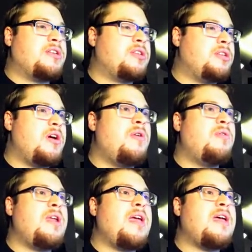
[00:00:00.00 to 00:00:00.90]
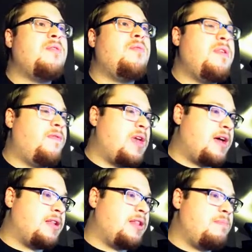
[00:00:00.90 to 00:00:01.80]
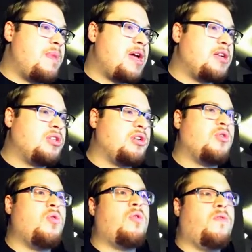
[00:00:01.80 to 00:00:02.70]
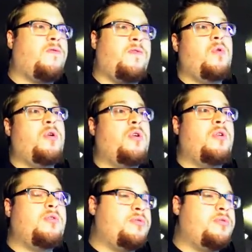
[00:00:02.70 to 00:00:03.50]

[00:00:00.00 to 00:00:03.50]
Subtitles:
Stone, and we've got the Manticore foil.